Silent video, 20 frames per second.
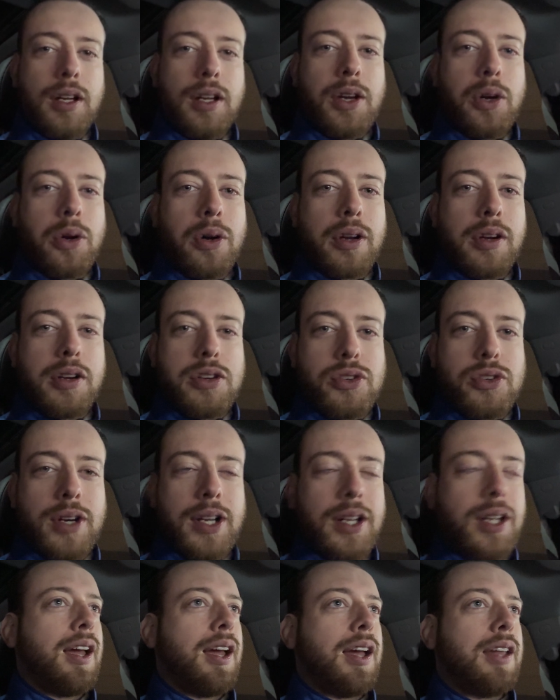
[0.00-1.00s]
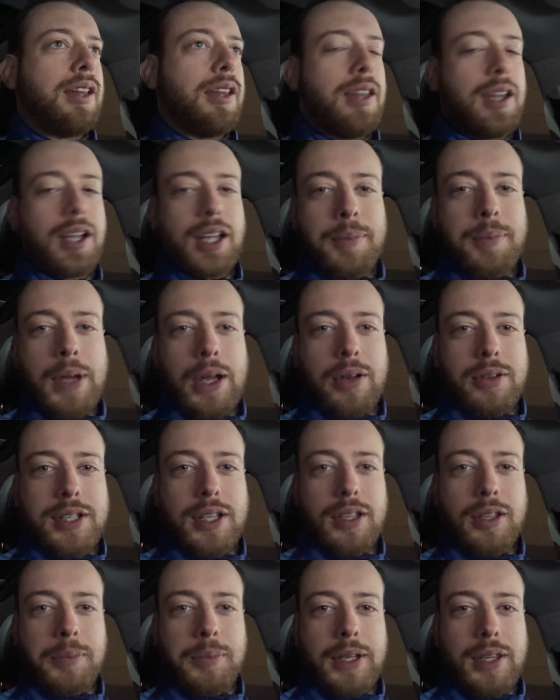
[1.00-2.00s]
I ordered a drink and they come out
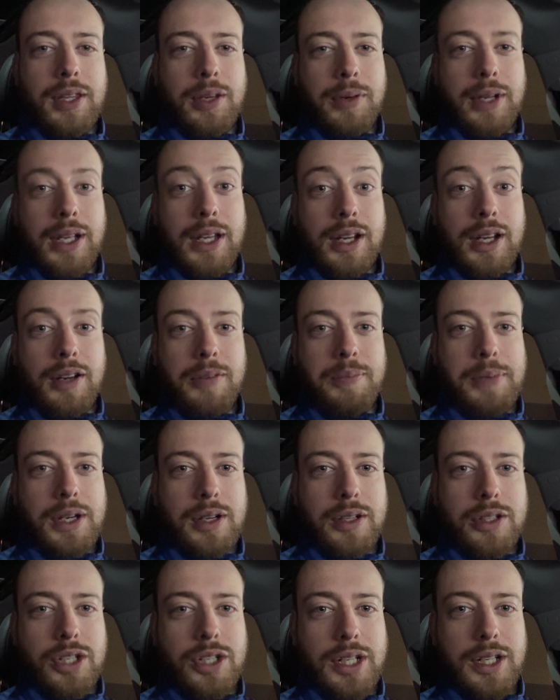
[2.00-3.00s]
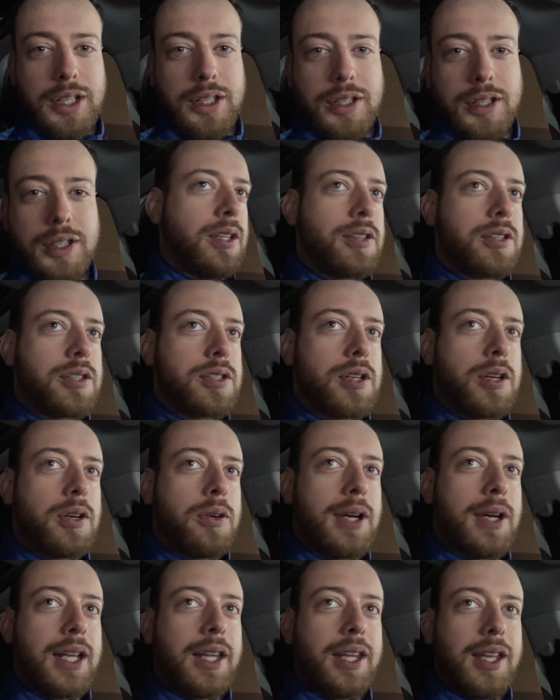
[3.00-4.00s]
telling me they ran out of beer cheese. So
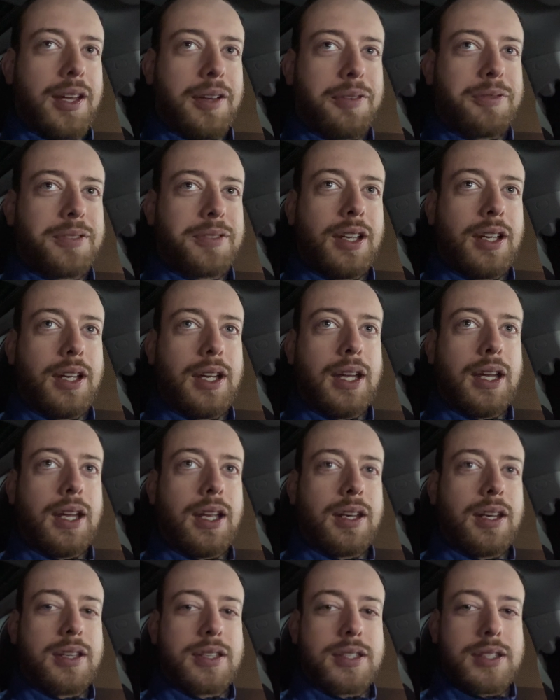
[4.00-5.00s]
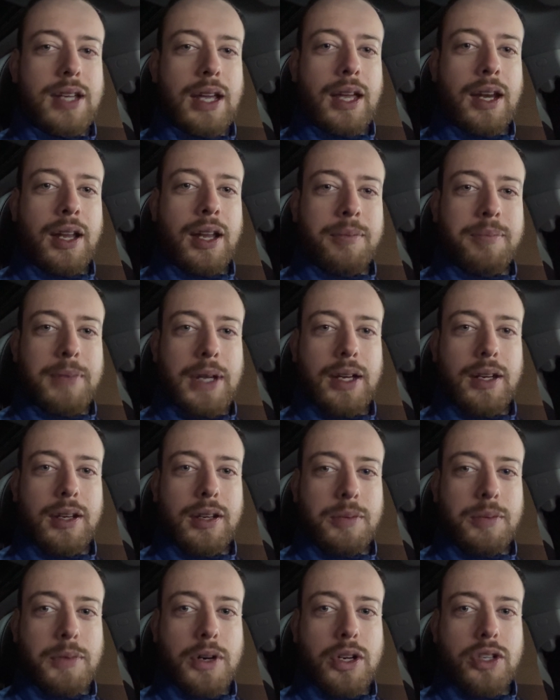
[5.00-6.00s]
I left and instead I made an
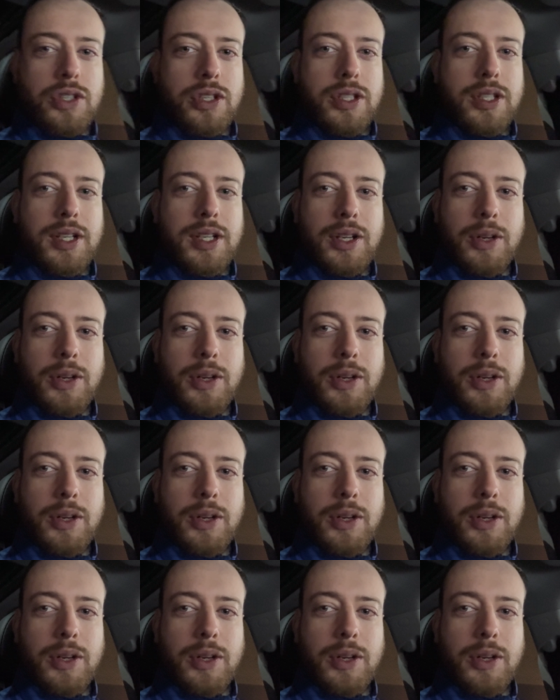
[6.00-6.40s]
emergency